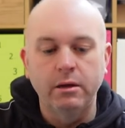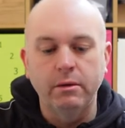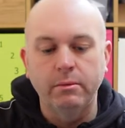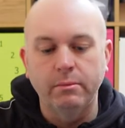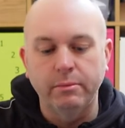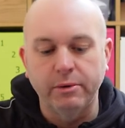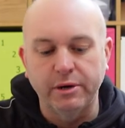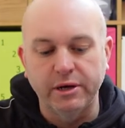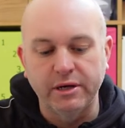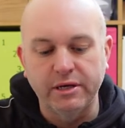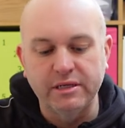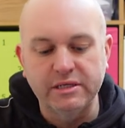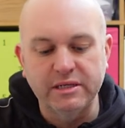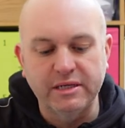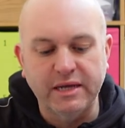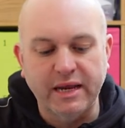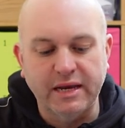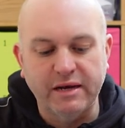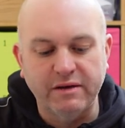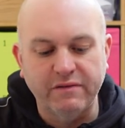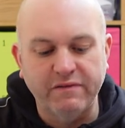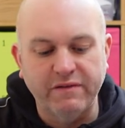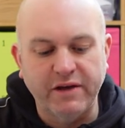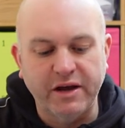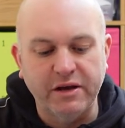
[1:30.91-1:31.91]
but it is
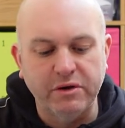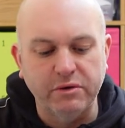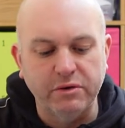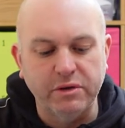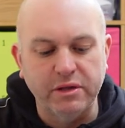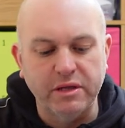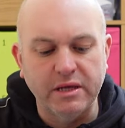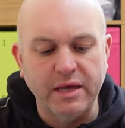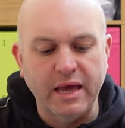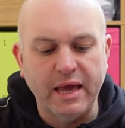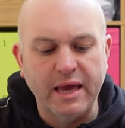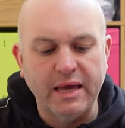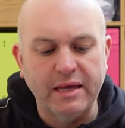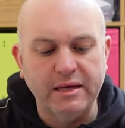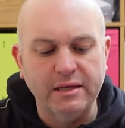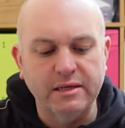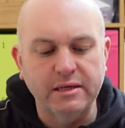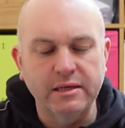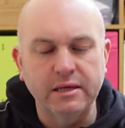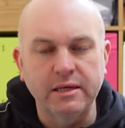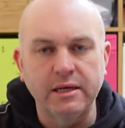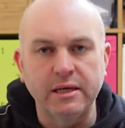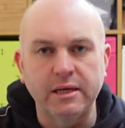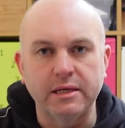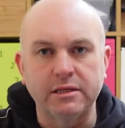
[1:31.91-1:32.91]
identified on the end
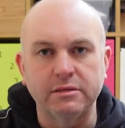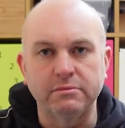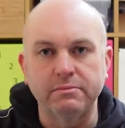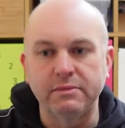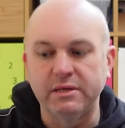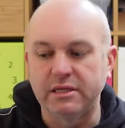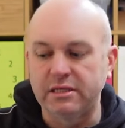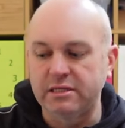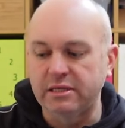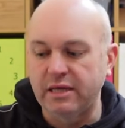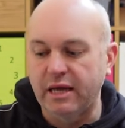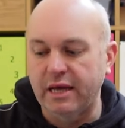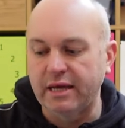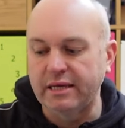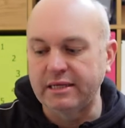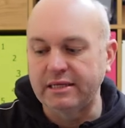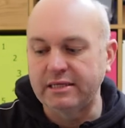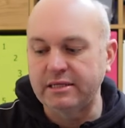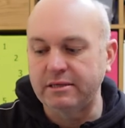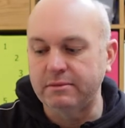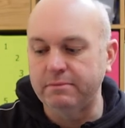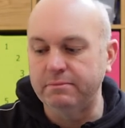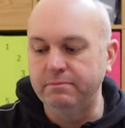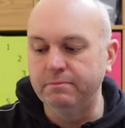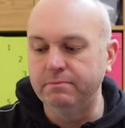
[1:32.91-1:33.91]
as
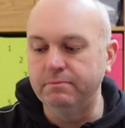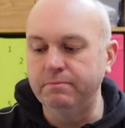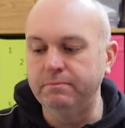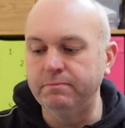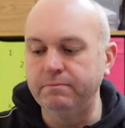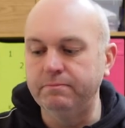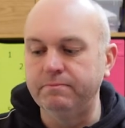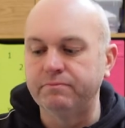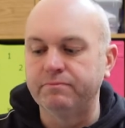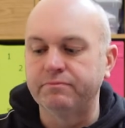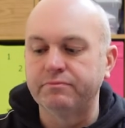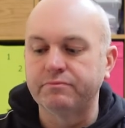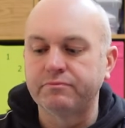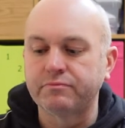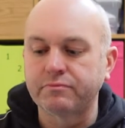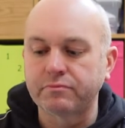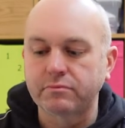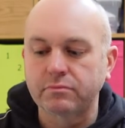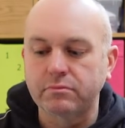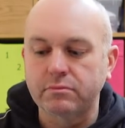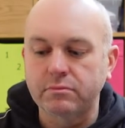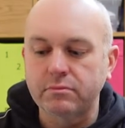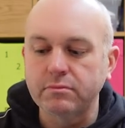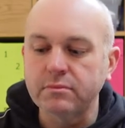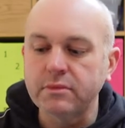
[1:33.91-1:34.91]
mid-sized
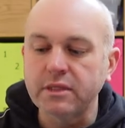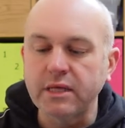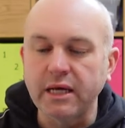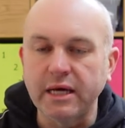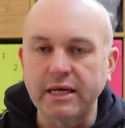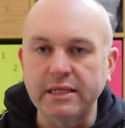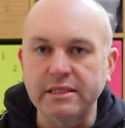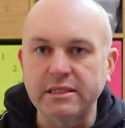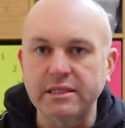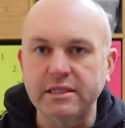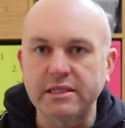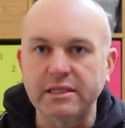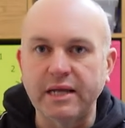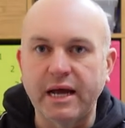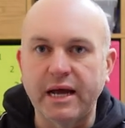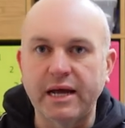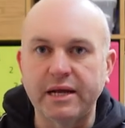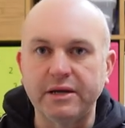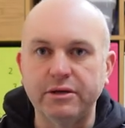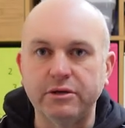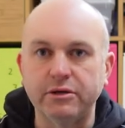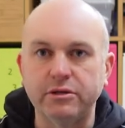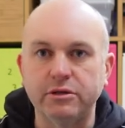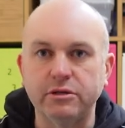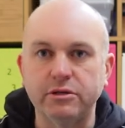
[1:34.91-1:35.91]
and
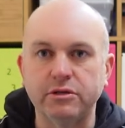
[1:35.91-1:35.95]
standard,